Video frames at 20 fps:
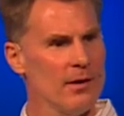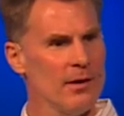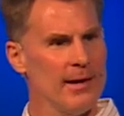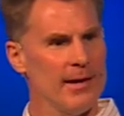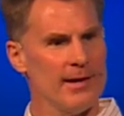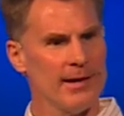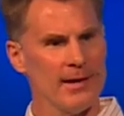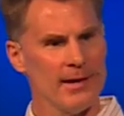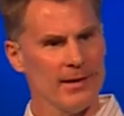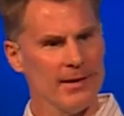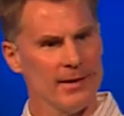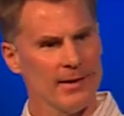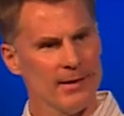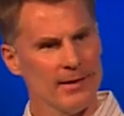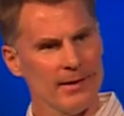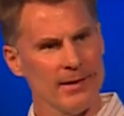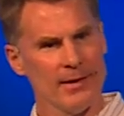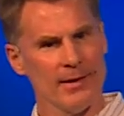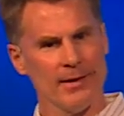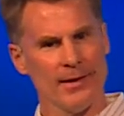and
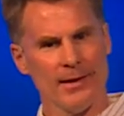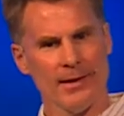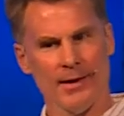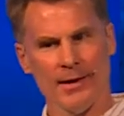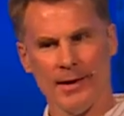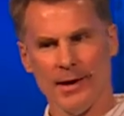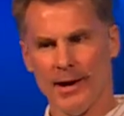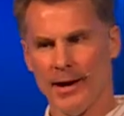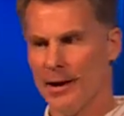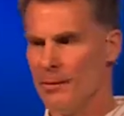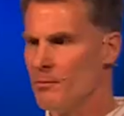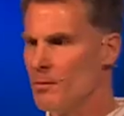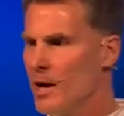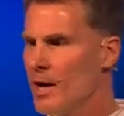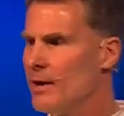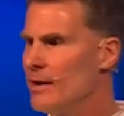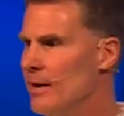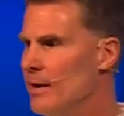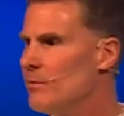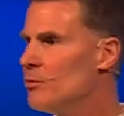I'm
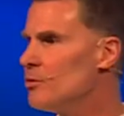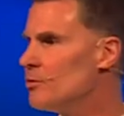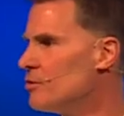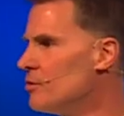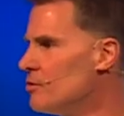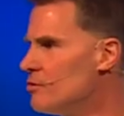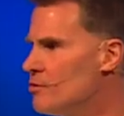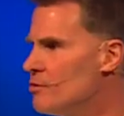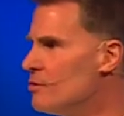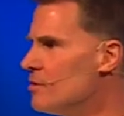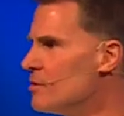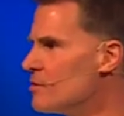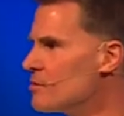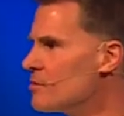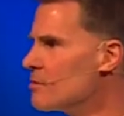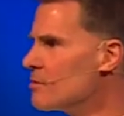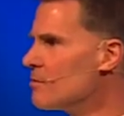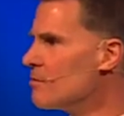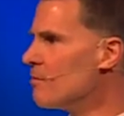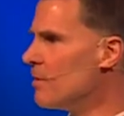not able to do
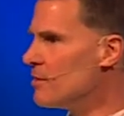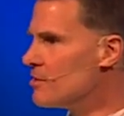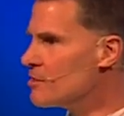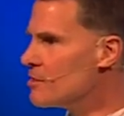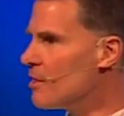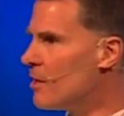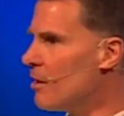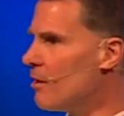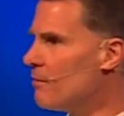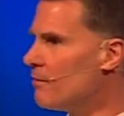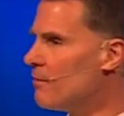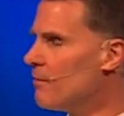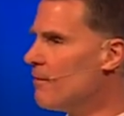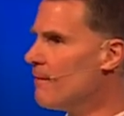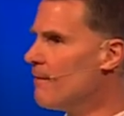this myself,